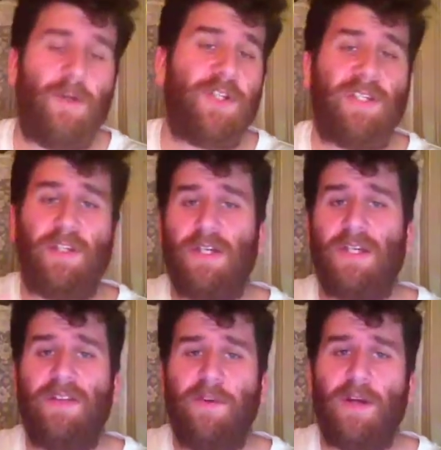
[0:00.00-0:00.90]
which I
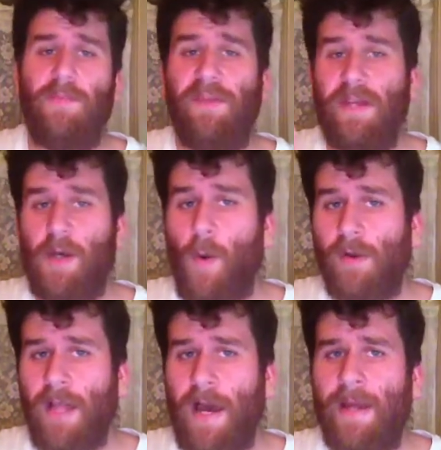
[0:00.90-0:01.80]
suggest if you're going to play, go
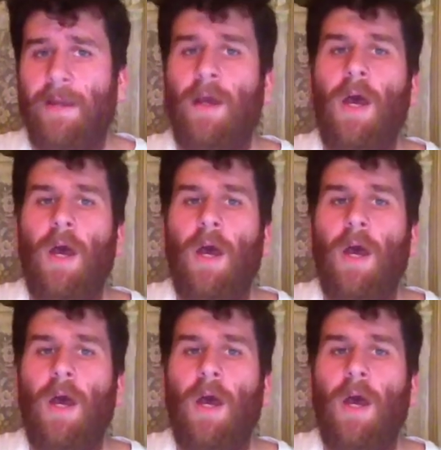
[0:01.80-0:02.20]
online,